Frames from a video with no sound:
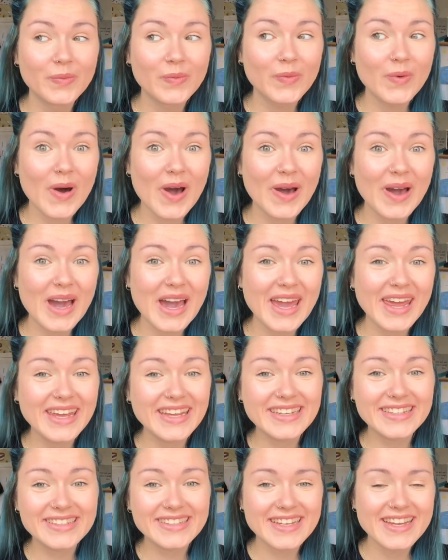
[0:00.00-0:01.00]

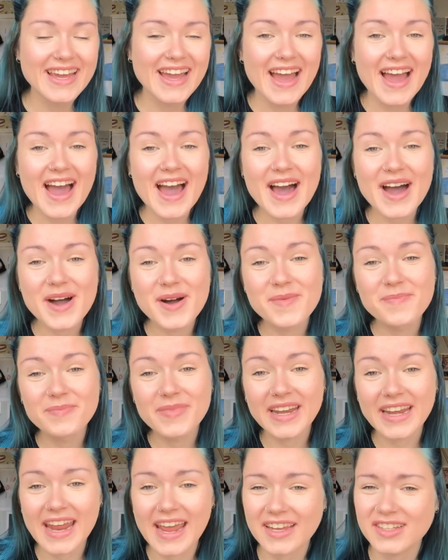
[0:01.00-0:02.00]
what?
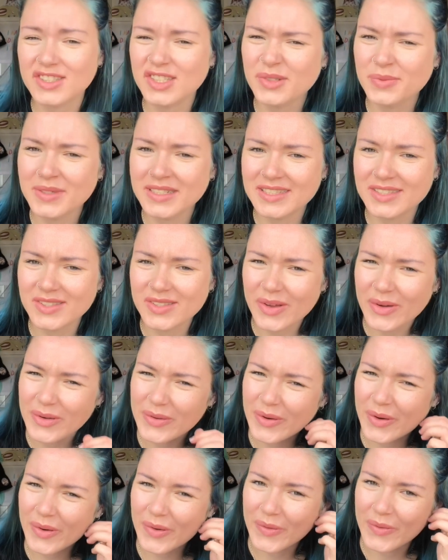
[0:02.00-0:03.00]
But it actually went so
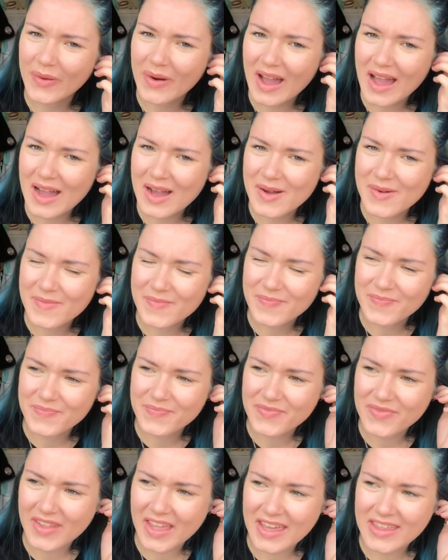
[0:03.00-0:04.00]
cool,
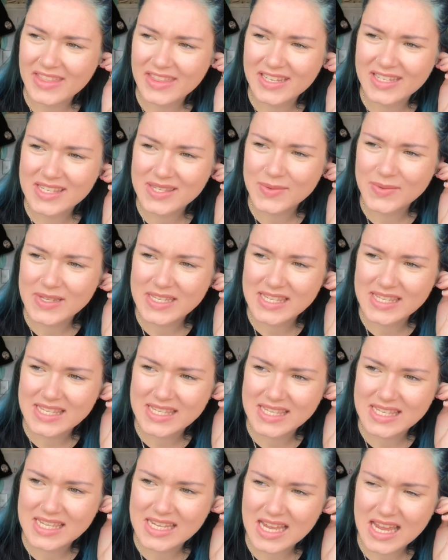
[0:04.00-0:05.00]
and this
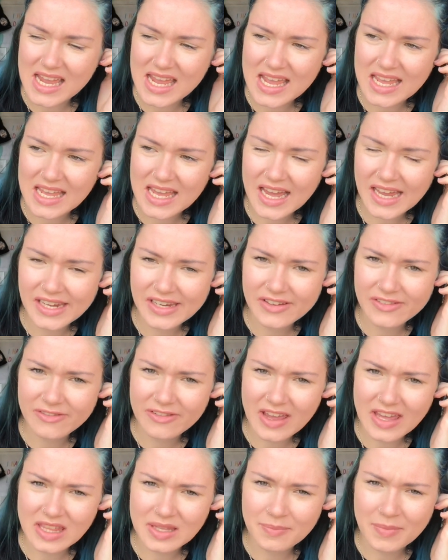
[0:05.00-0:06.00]
was kind
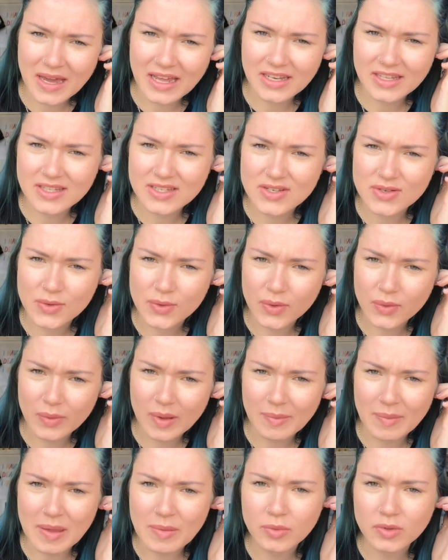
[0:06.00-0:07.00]
of at the part of the talk
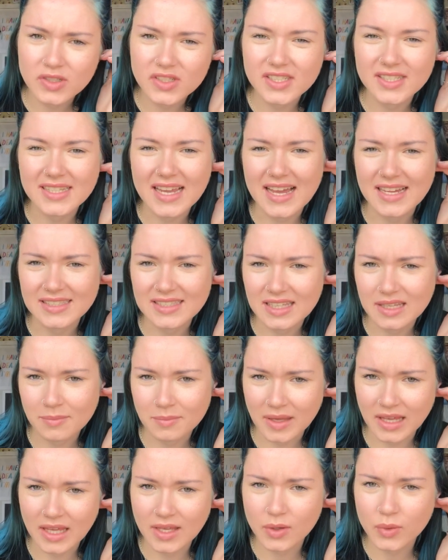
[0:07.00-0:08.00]
where people were just
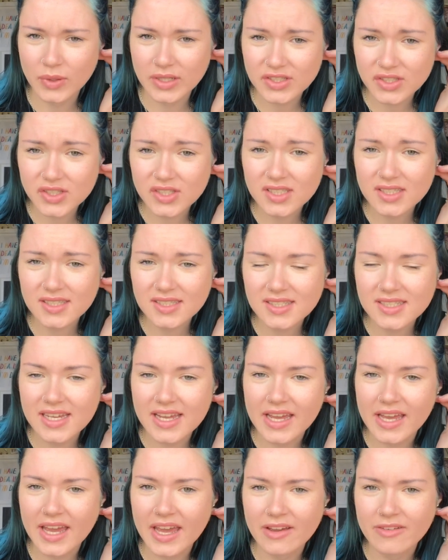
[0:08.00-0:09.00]
asking me questions
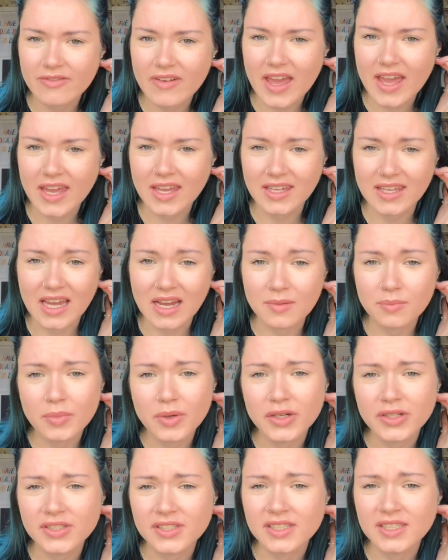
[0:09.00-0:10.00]
to have a young
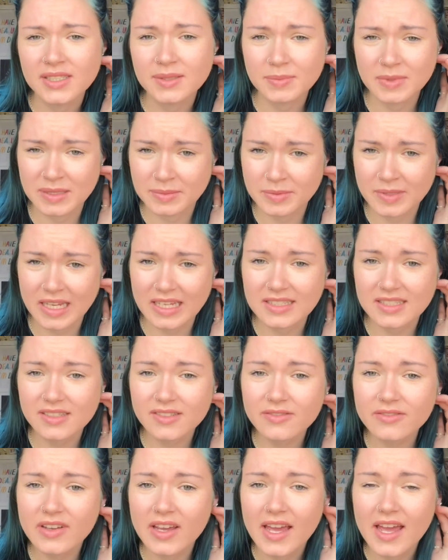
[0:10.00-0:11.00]
person's
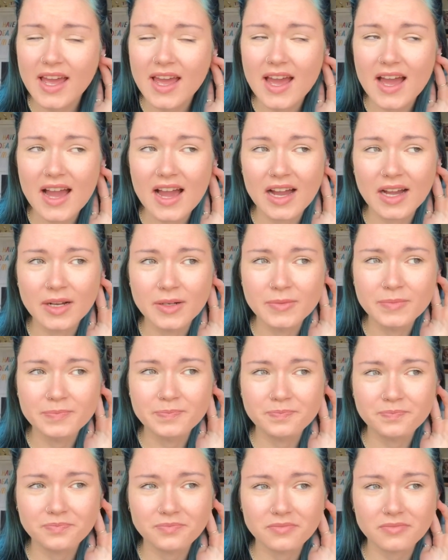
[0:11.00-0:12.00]
perspective,
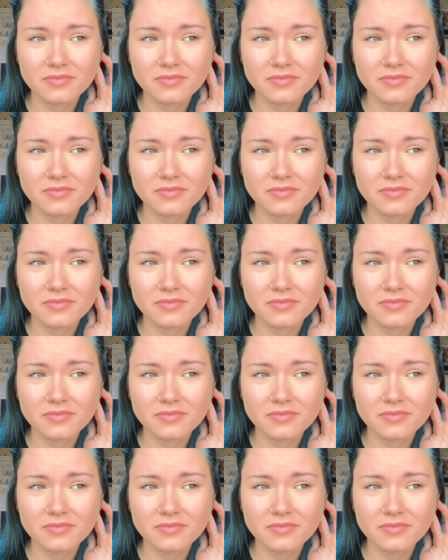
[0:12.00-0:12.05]
and